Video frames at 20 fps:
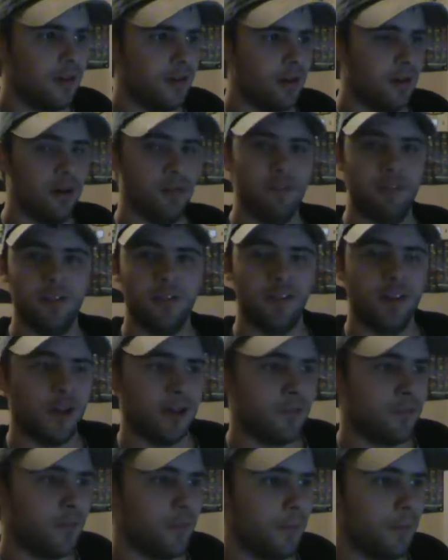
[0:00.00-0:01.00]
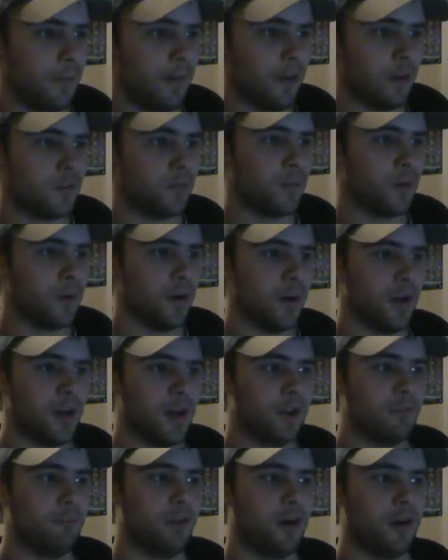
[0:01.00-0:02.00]
of this year for the PS4,
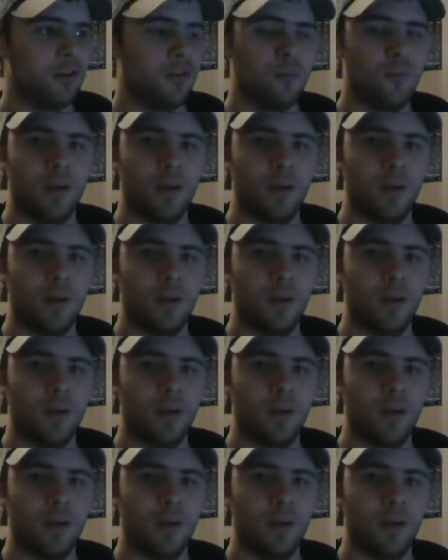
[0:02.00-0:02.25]
Xbox